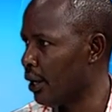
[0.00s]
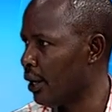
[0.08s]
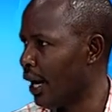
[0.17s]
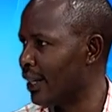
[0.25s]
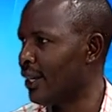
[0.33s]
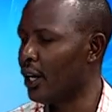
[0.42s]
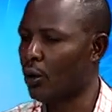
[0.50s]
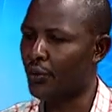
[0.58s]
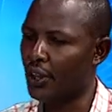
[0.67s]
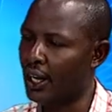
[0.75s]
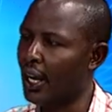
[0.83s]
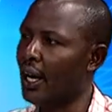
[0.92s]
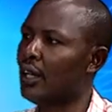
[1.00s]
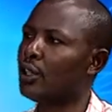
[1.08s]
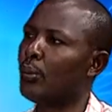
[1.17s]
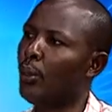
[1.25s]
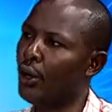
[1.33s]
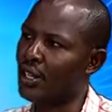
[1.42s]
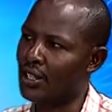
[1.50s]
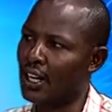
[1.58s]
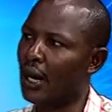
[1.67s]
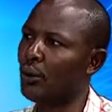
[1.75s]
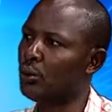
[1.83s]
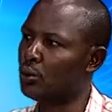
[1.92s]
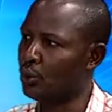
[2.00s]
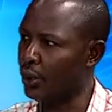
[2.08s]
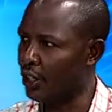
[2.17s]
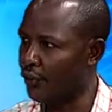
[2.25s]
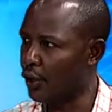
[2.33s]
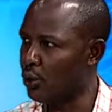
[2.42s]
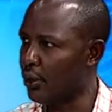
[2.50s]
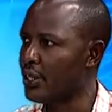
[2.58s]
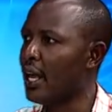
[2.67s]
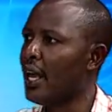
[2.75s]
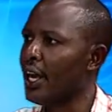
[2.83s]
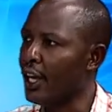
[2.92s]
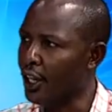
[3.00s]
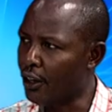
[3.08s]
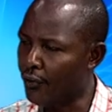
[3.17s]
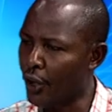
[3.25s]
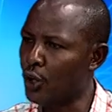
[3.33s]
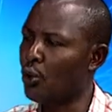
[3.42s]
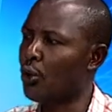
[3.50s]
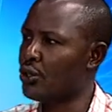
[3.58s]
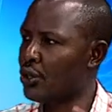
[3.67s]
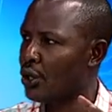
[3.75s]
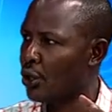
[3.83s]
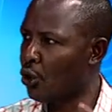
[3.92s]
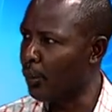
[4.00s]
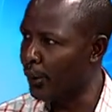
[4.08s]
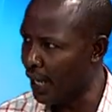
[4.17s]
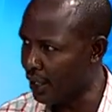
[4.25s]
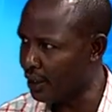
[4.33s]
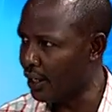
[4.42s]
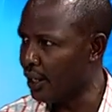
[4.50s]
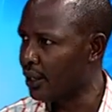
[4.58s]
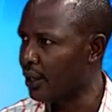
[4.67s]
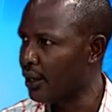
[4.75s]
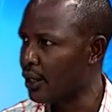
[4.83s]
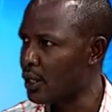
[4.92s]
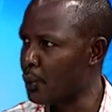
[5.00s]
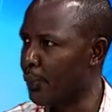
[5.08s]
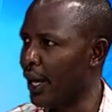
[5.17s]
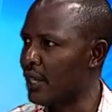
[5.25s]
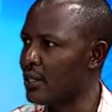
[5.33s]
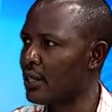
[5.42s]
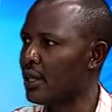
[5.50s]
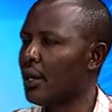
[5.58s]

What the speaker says: at the end of the day, it boils down to individuals dominating space,